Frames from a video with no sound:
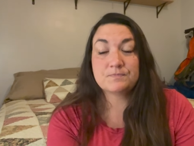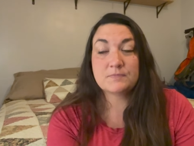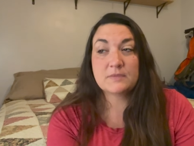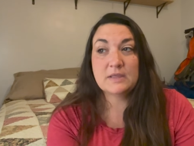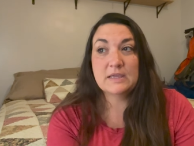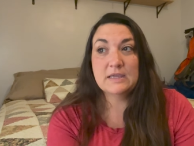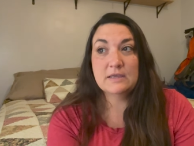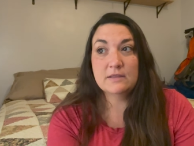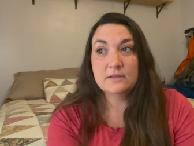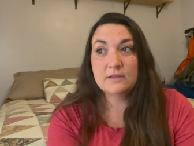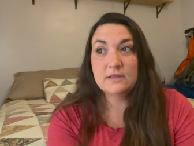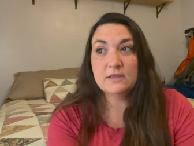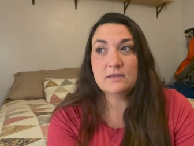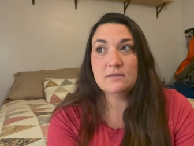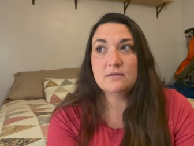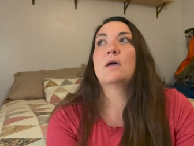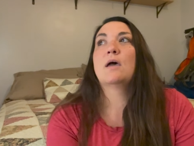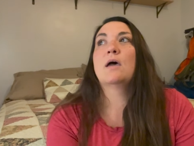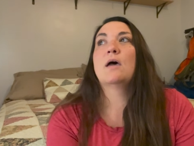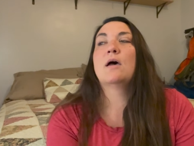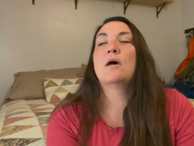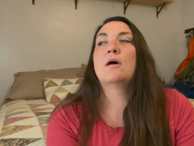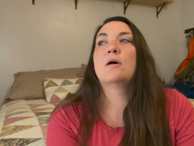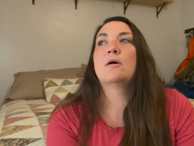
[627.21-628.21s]
healing.
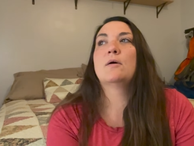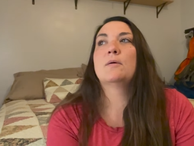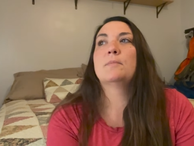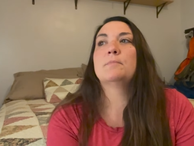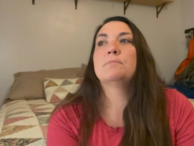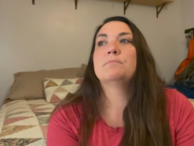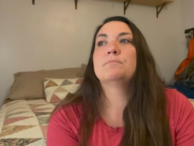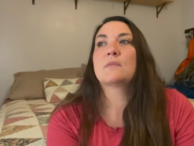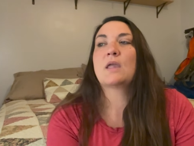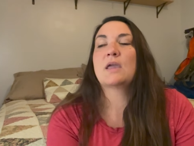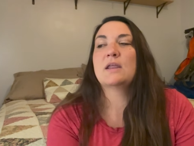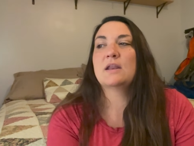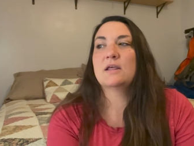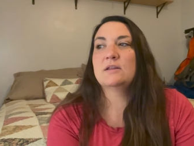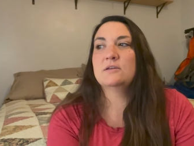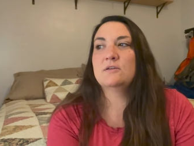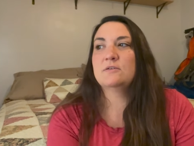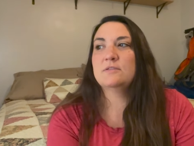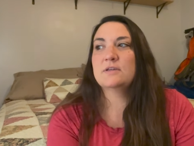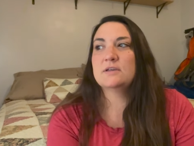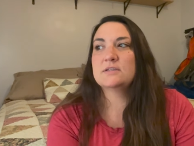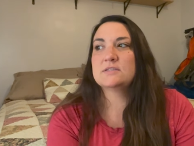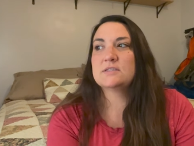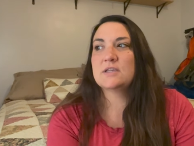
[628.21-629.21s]
Um, and I
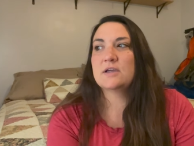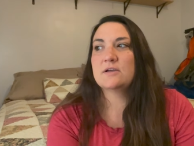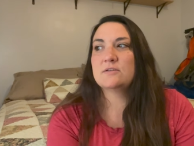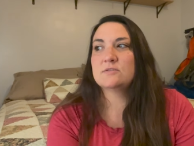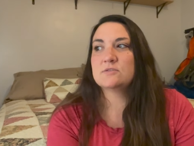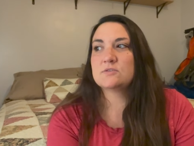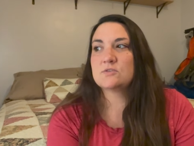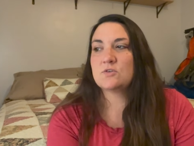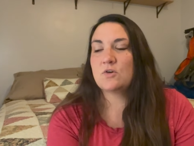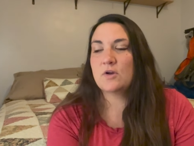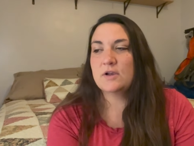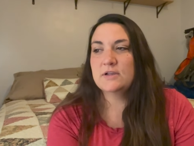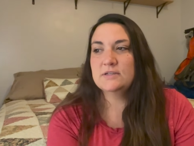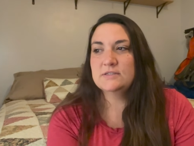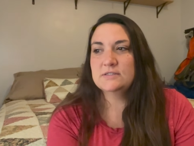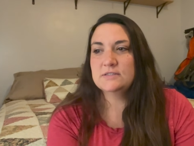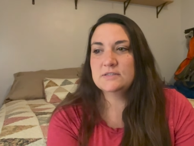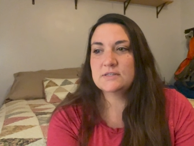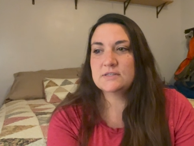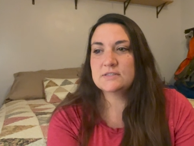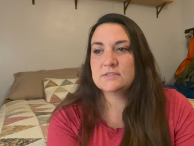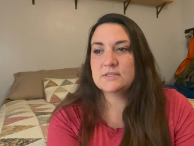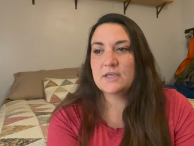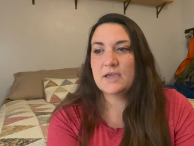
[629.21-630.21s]
know that sounds crazy
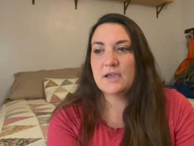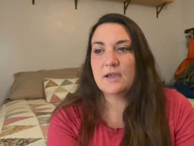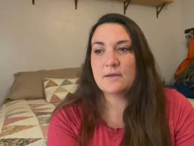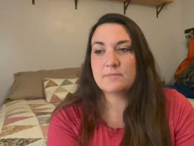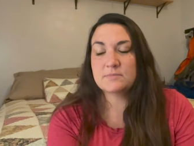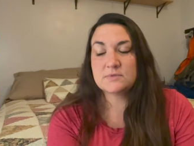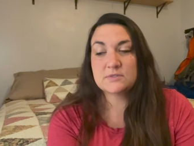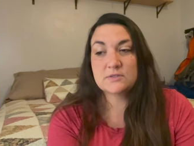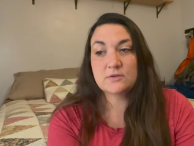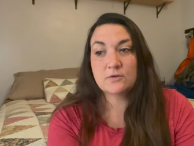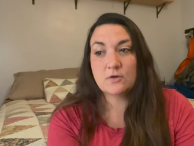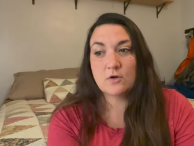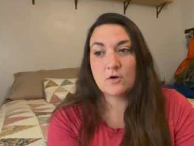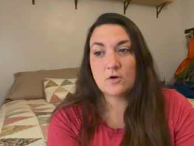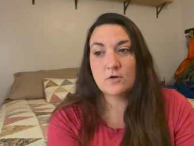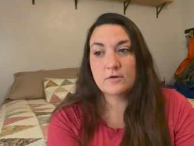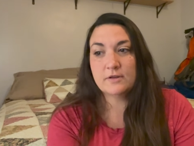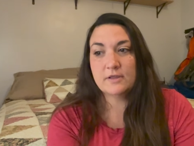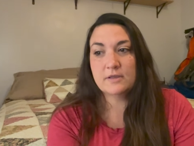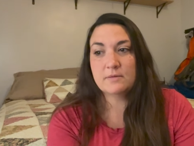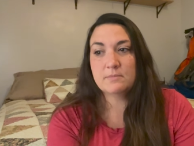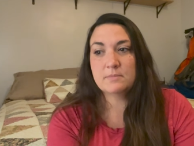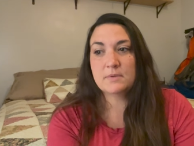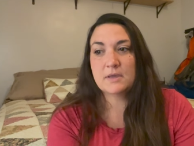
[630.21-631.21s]
to say I'm still
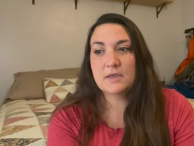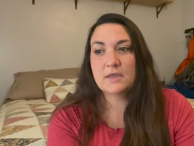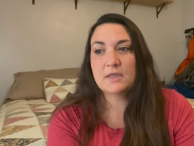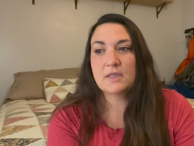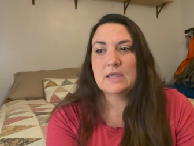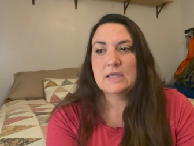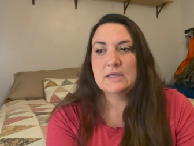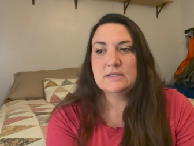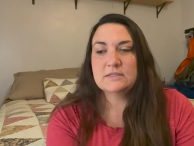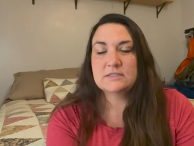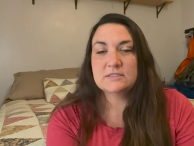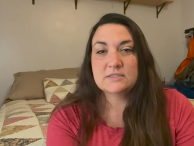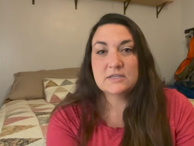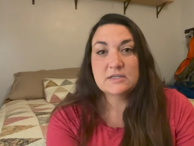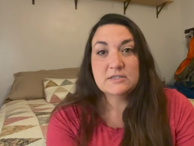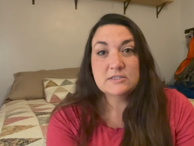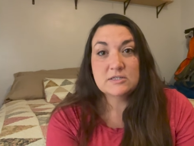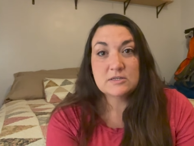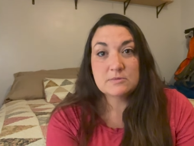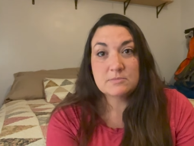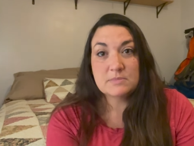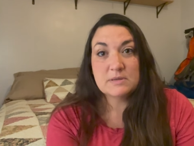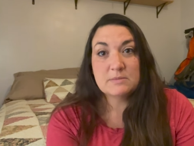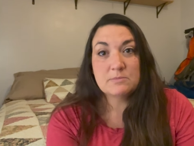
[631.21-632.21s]
hurting, but he's
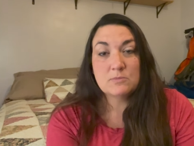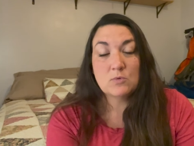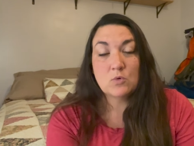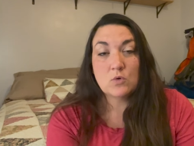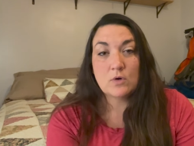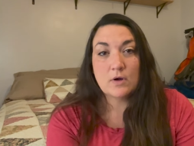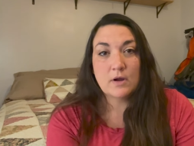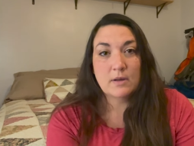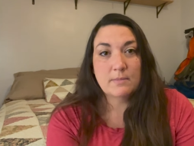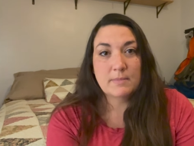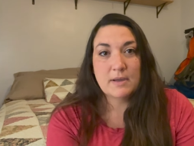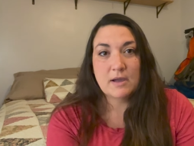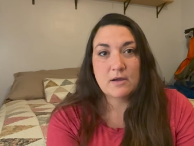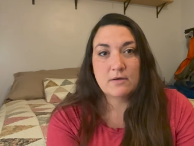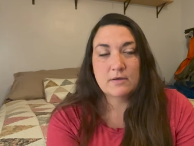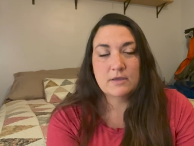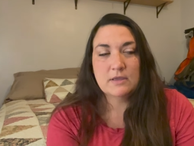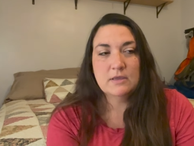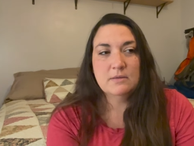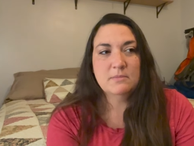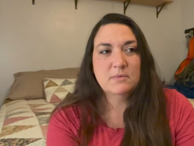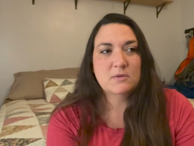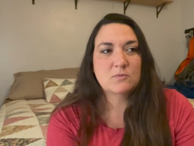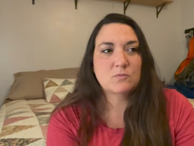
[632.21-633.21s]
teaching me more about
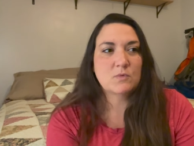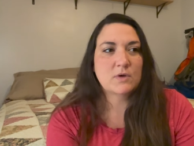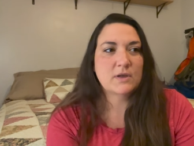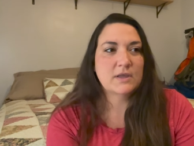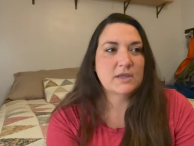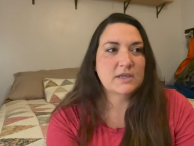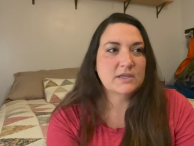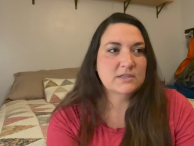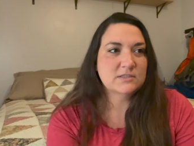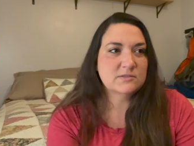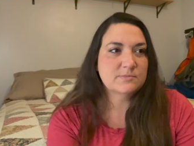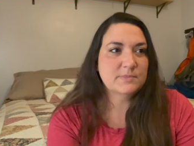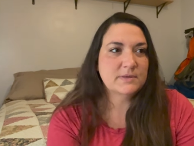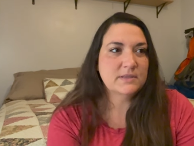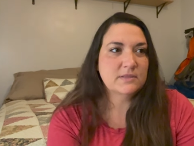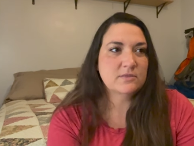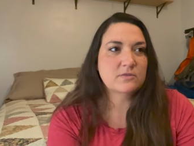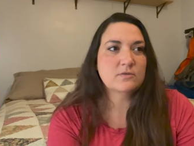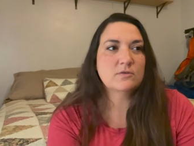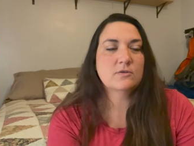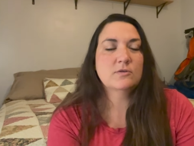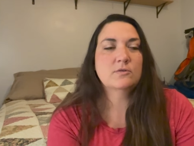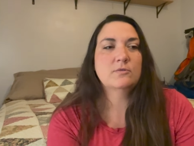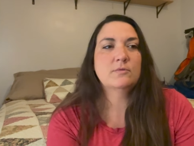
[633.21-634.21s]
him and what he's been
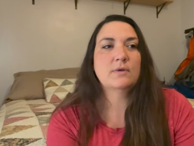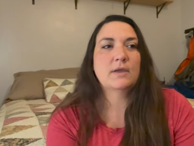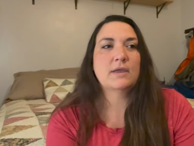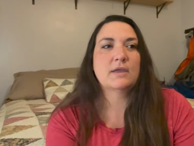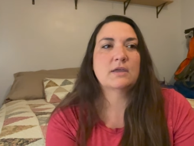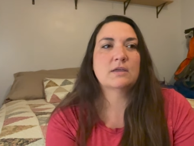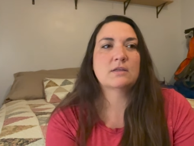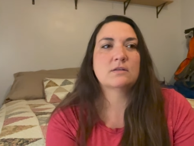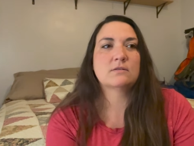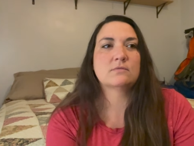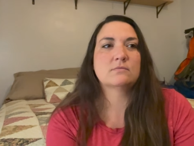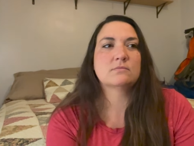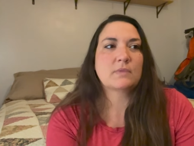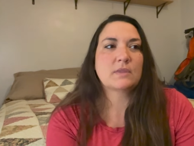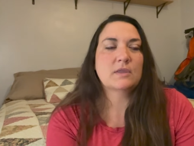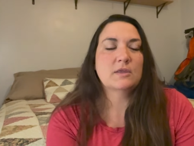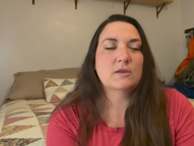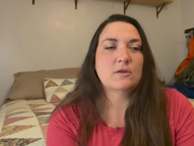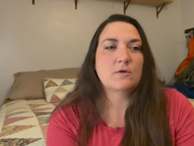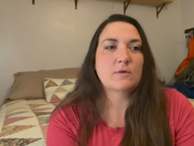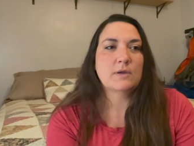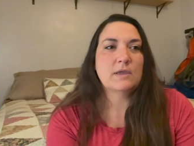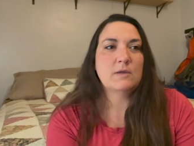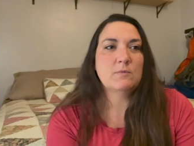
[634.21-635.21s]
through. And, you
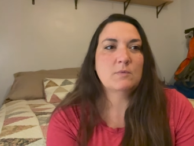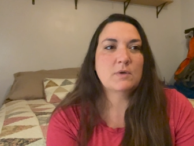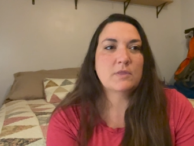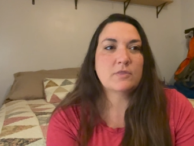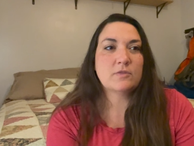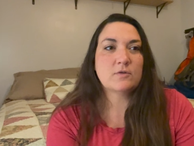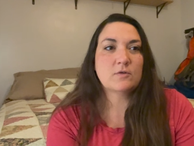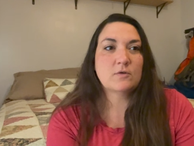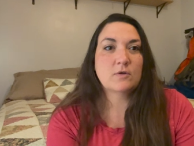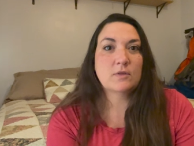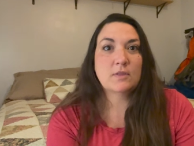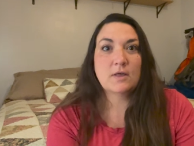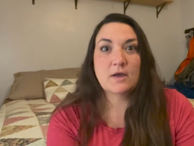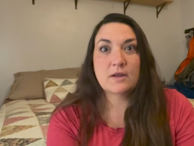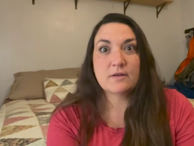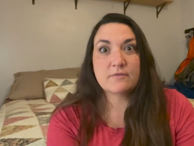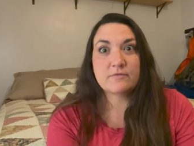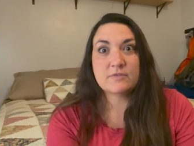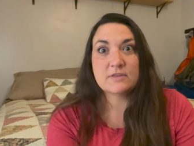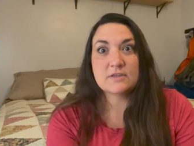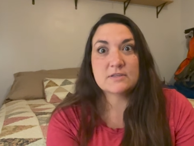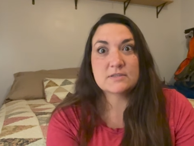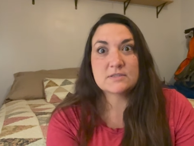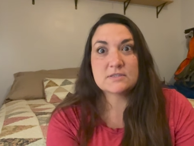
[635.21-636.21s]
know, he went through a lot
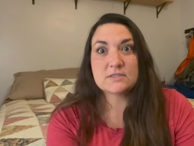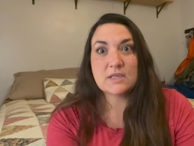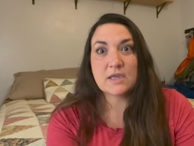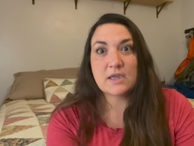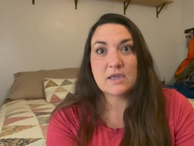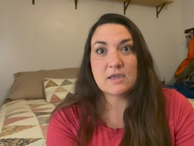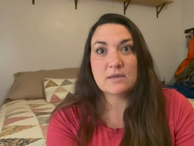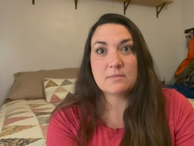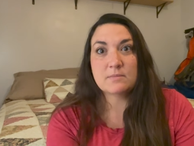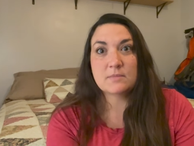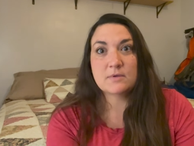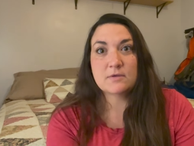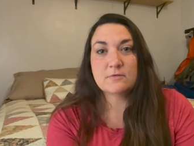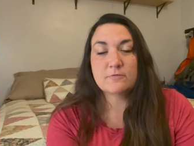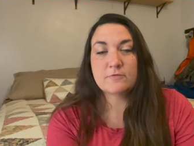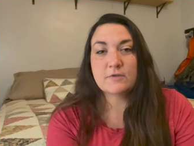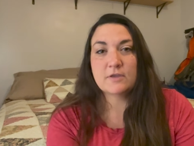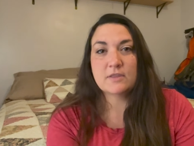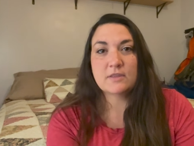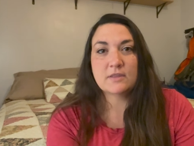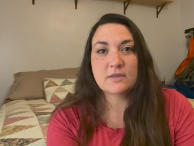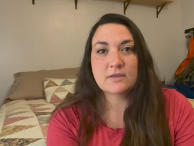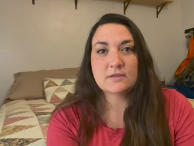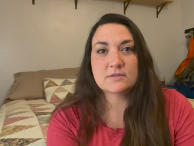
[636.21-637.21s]
of these same
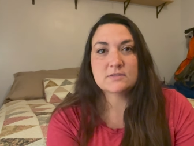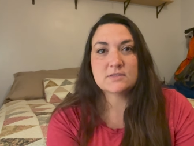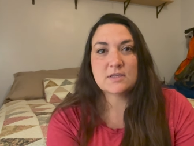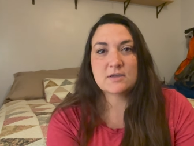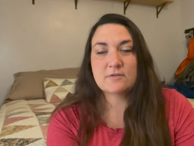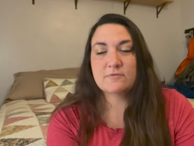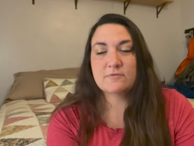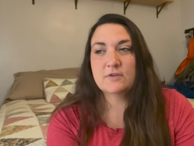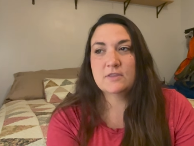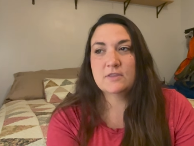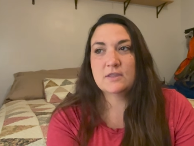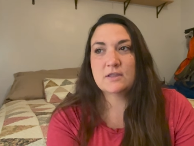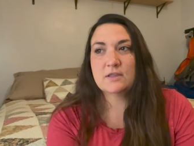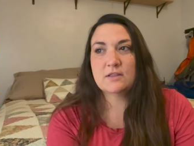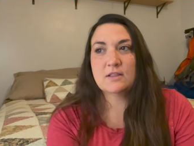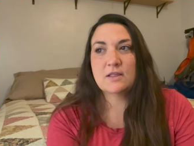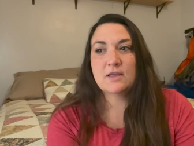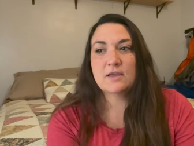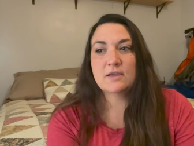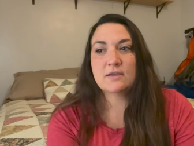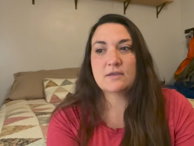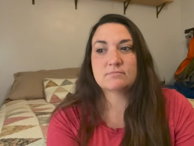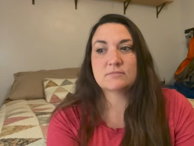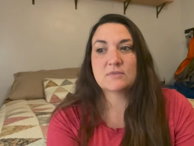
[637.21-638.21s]
feelings, like feeling
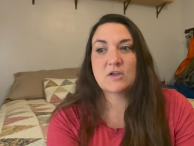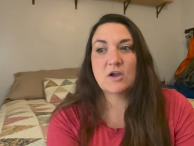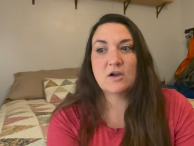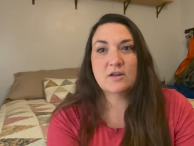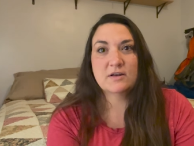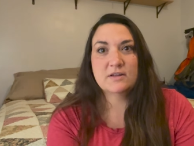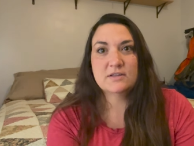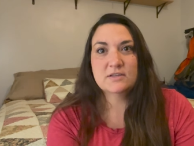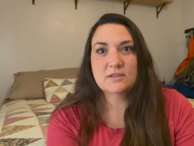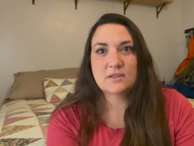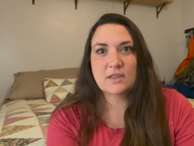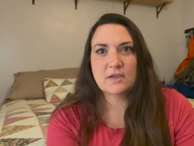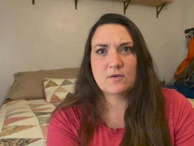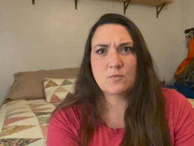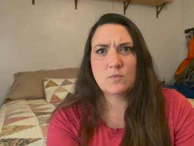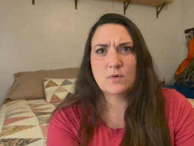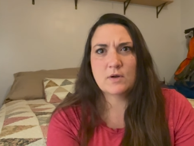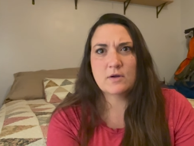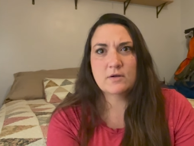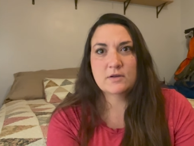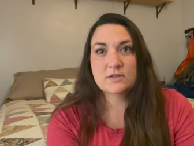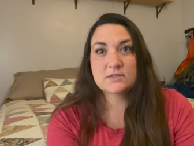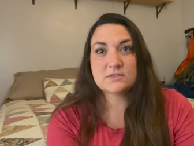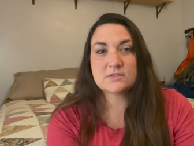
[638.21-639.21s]
like, God, it, like,
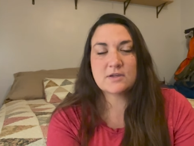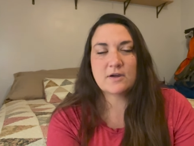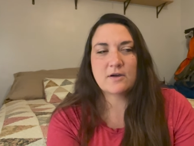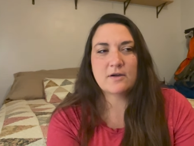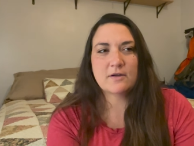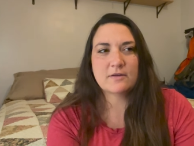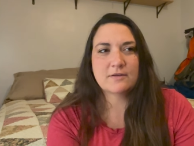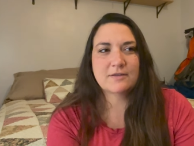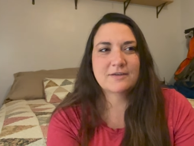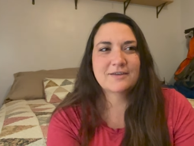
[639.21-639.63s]
where is God?